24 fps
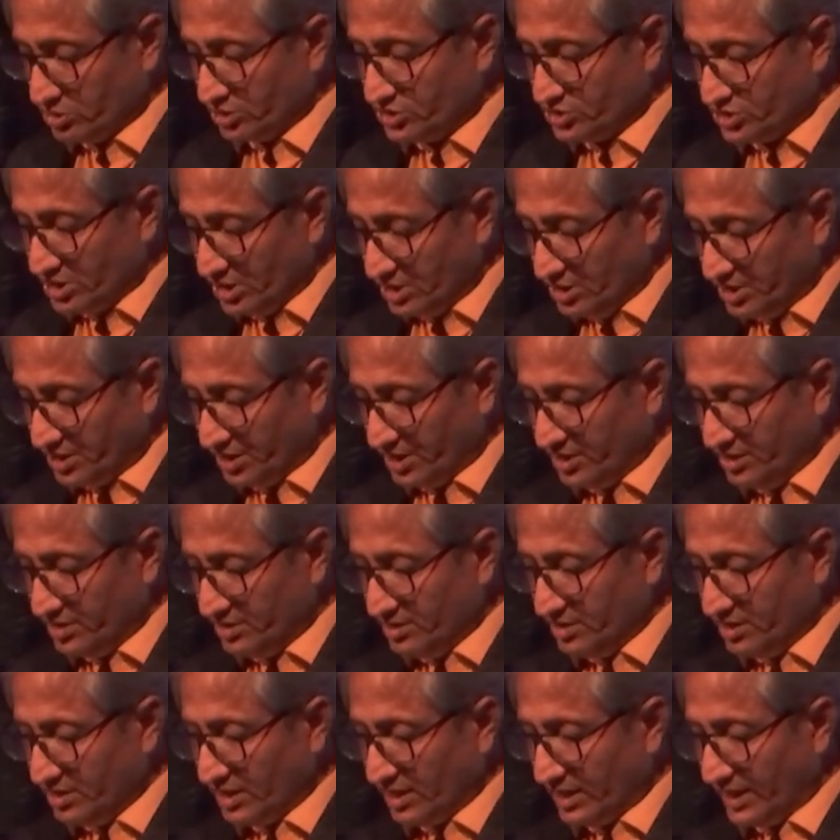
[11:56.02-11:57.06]
the
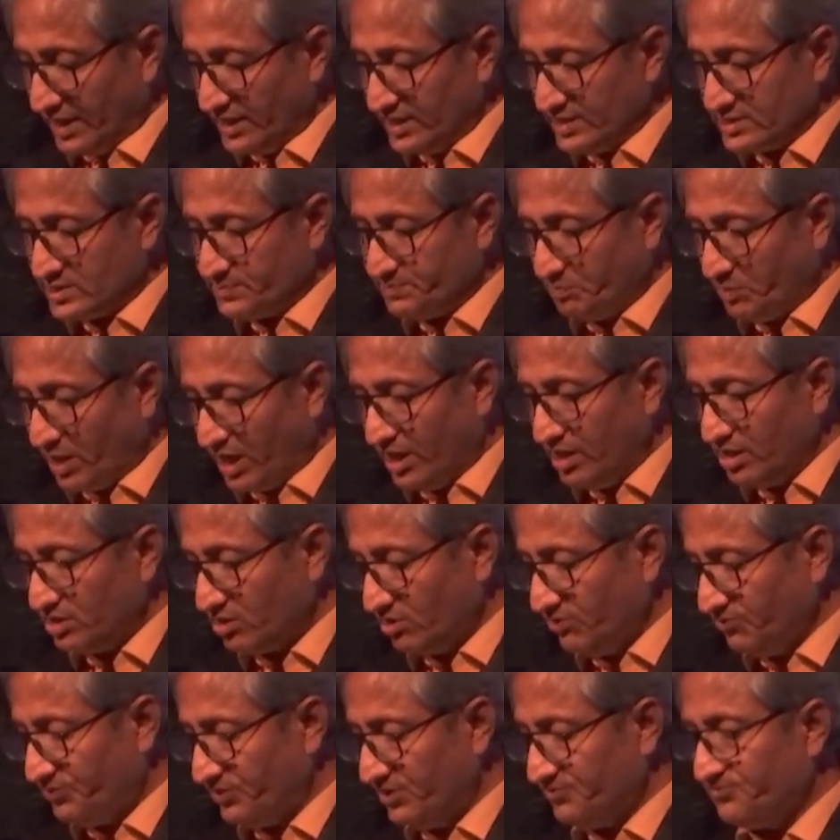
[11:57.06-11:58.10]
children as part
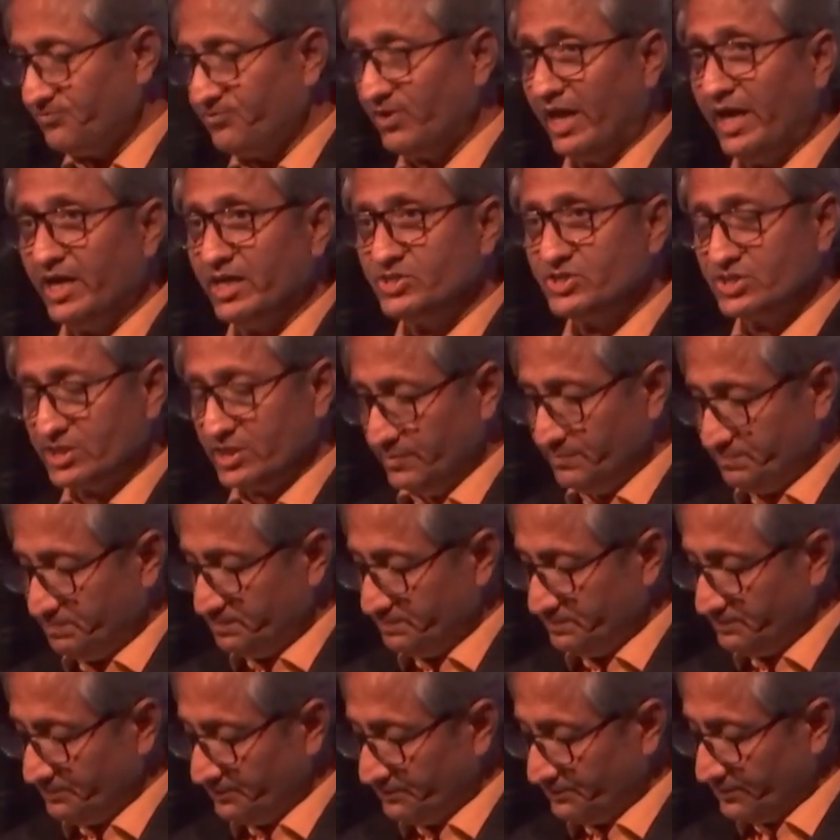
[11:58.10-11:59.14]
of a flagship
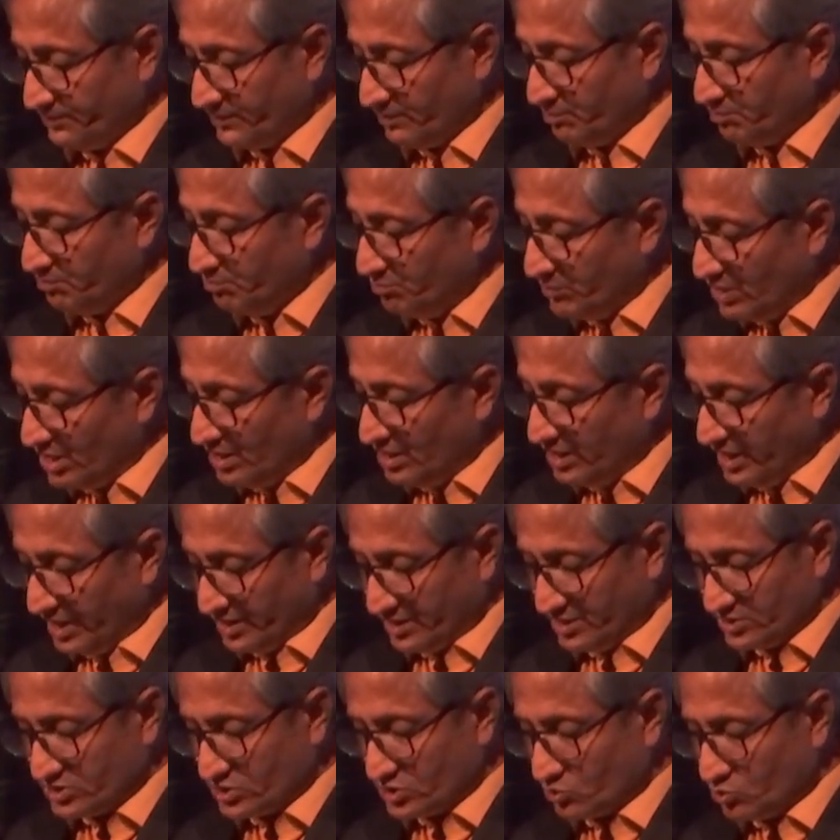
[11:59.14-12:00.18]
meal
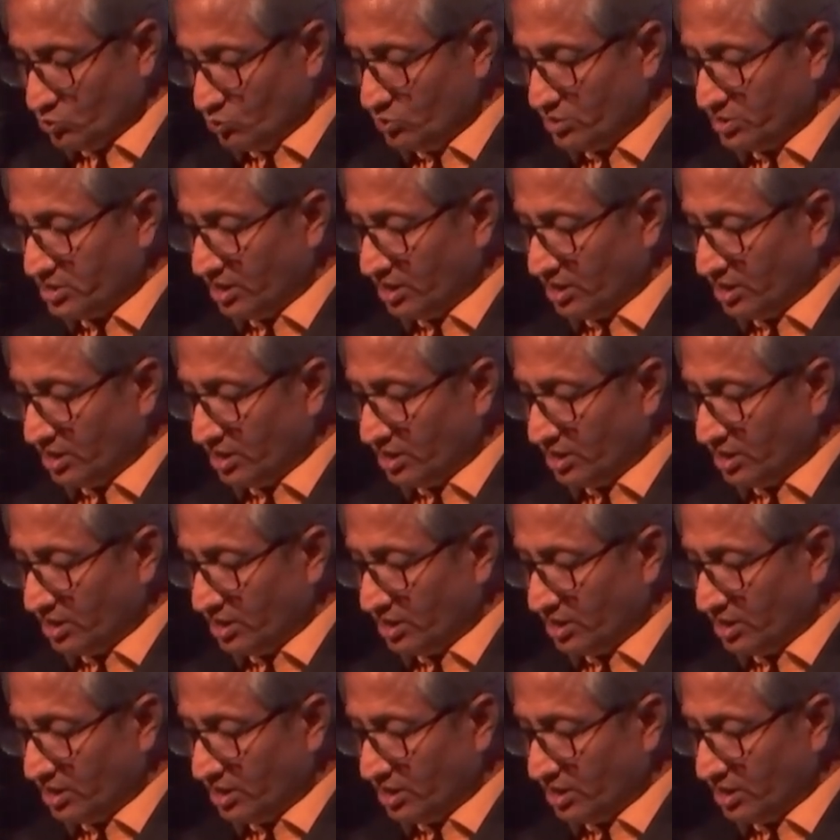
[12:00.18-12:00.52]
at school